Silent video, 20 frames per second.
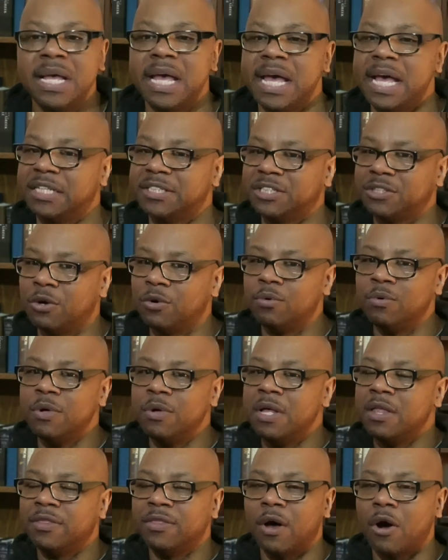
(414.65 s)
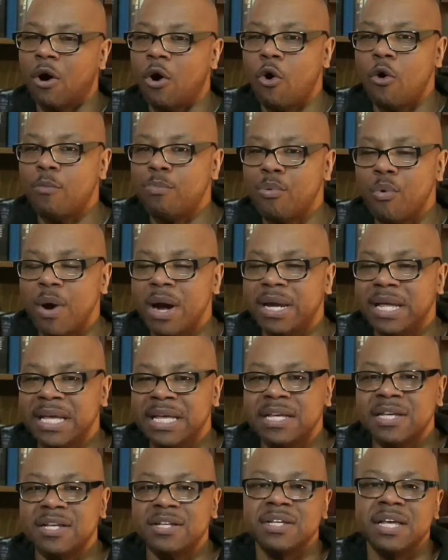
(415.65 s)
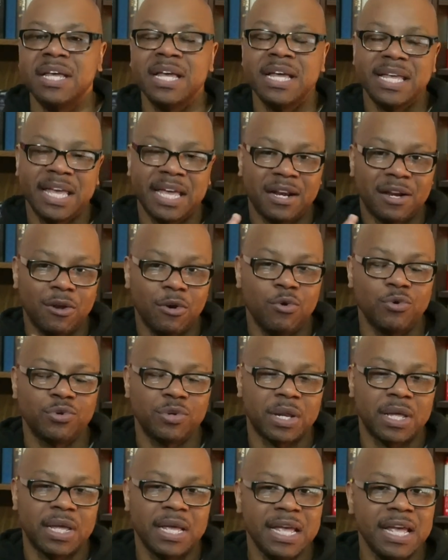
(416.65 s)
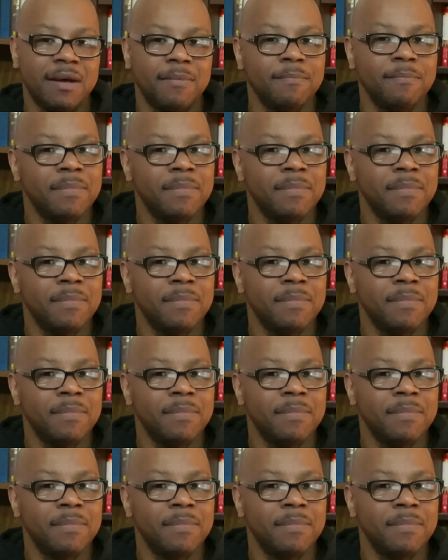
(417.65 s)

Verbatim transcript: And so the whole point is get closer to him.